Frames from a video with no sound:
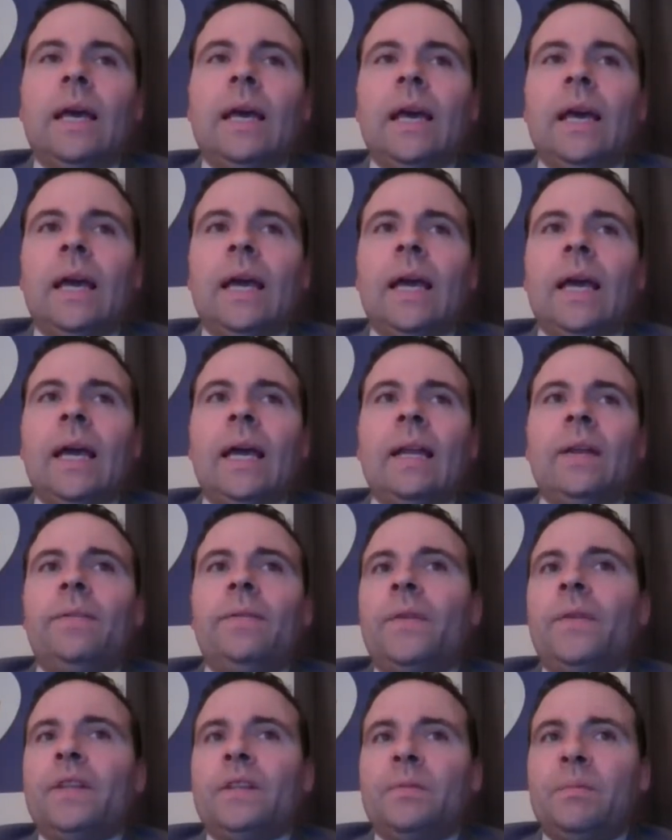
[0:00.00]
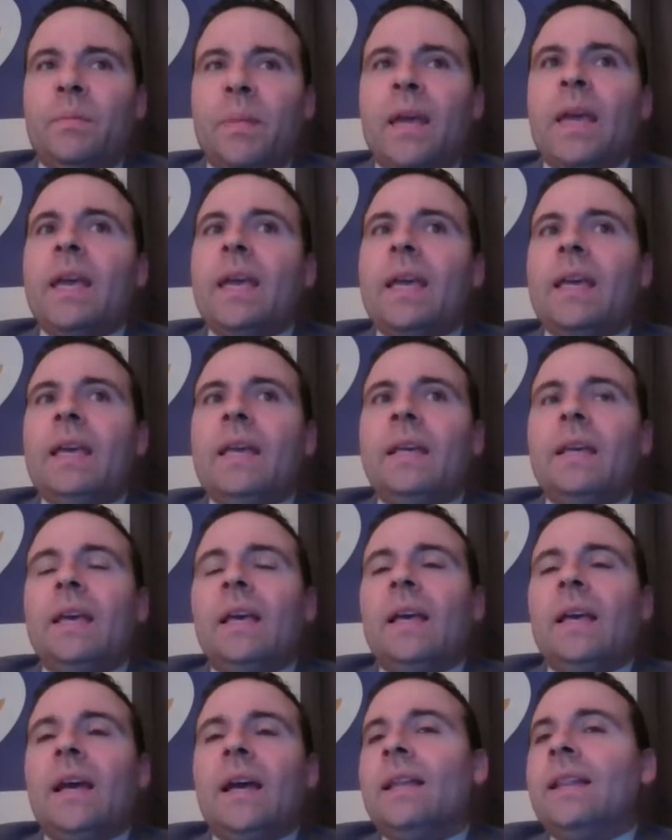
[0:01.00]
And if it's me,
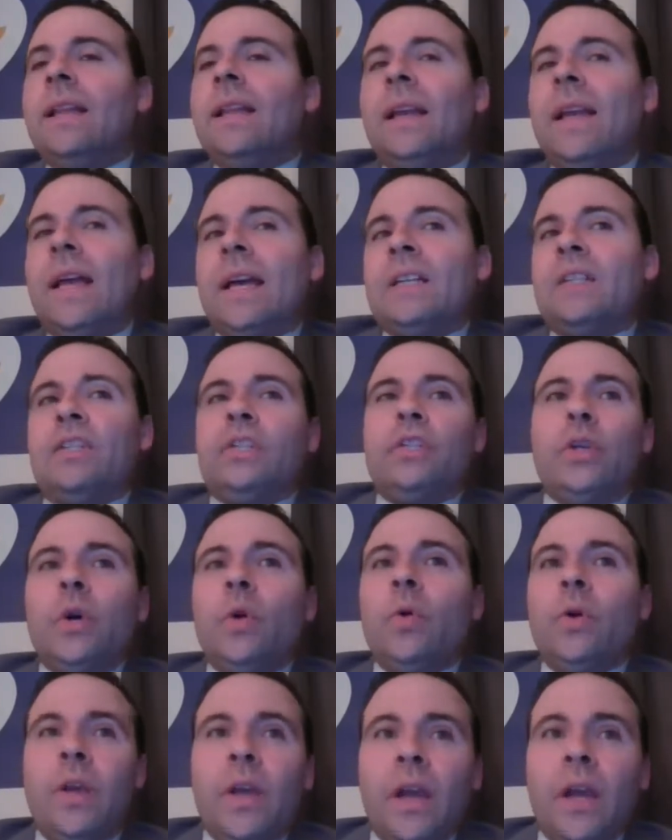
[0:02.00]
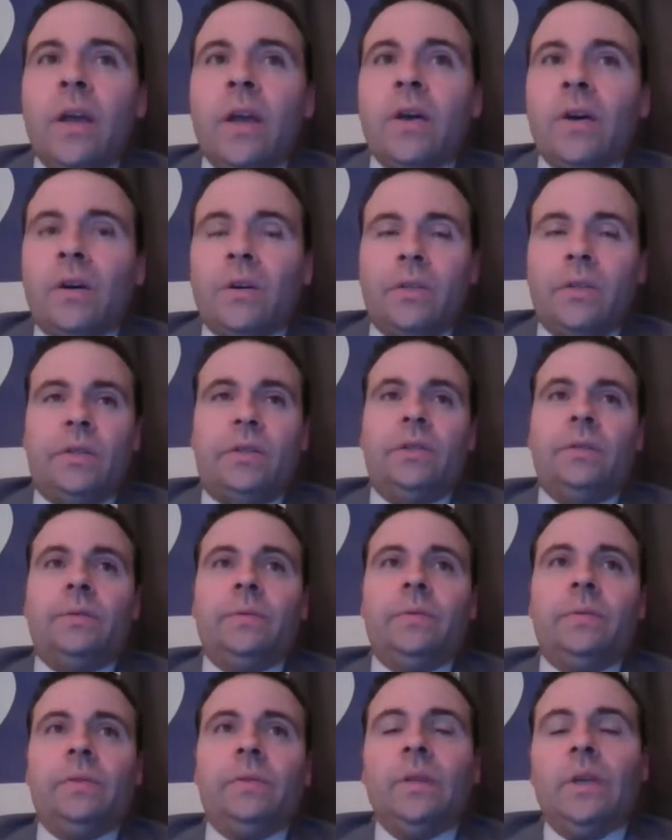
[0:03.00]
in the next 2 years,
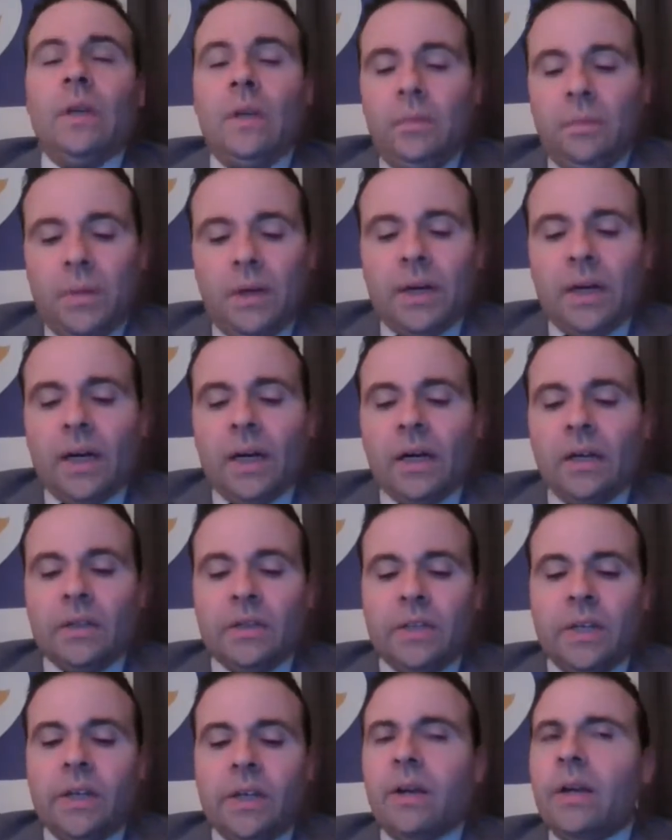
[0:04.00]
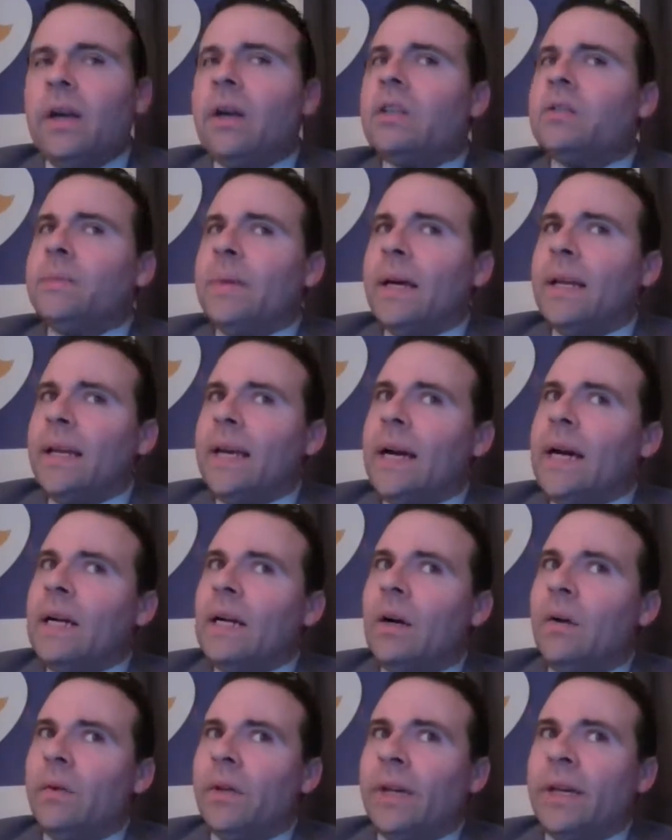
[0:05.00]
because here's my
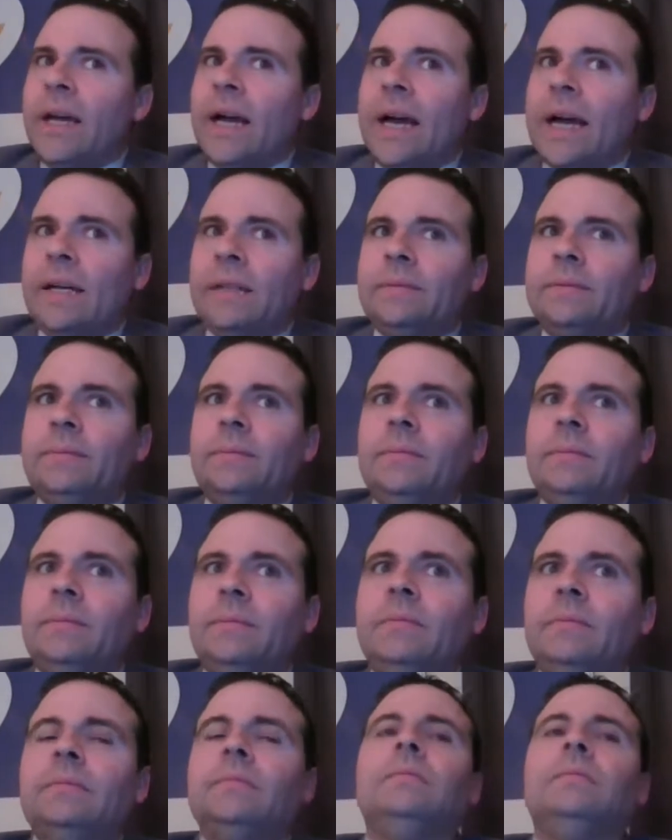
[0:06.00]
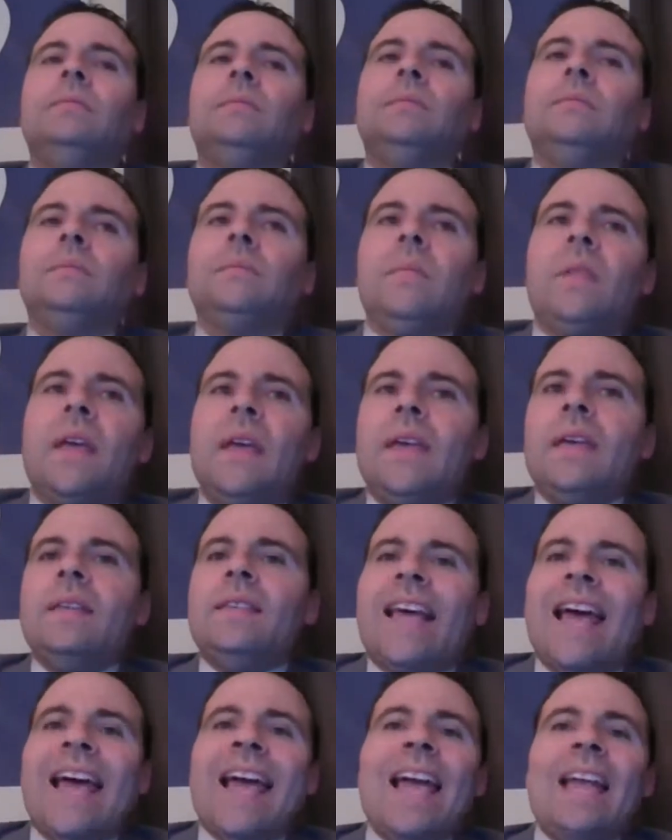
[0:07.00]
knock on the guy.
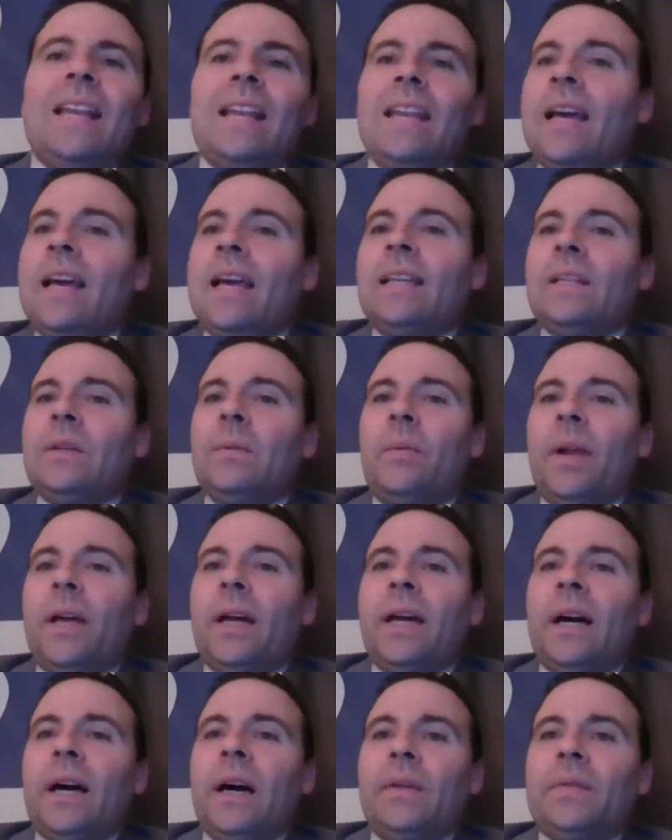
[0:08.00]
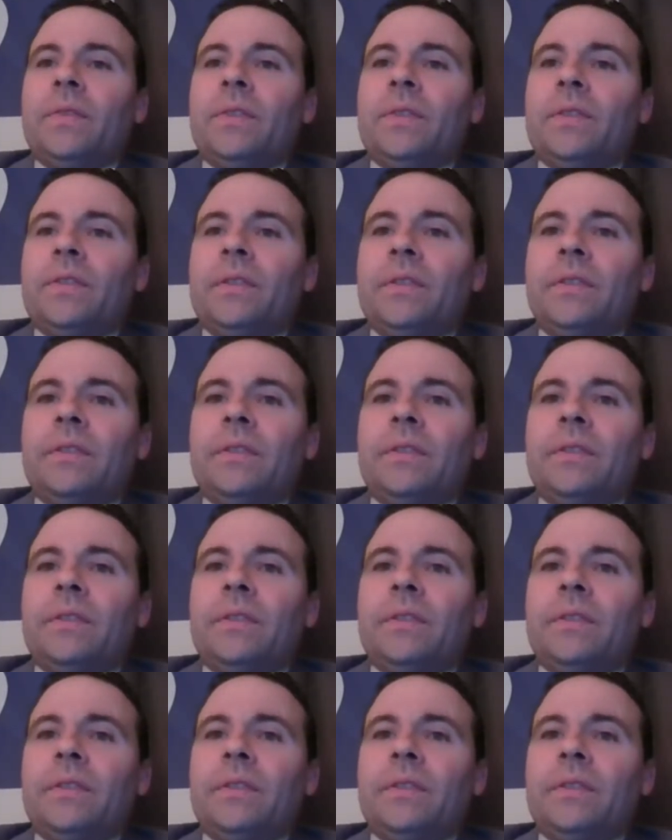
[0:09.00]
He's 8-8 in the playoffs.